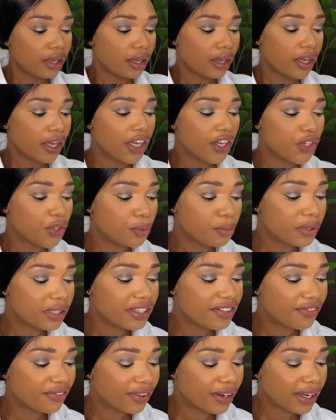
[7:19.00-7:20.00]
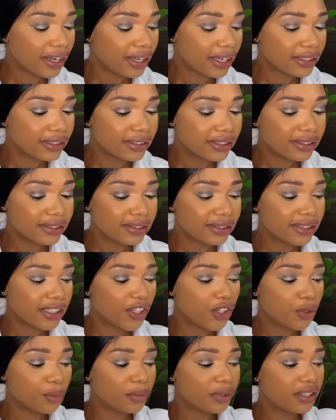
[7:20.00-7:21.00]
humidifier. This is a
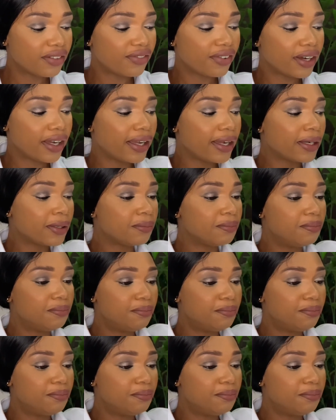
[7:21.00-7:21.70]
humidifier.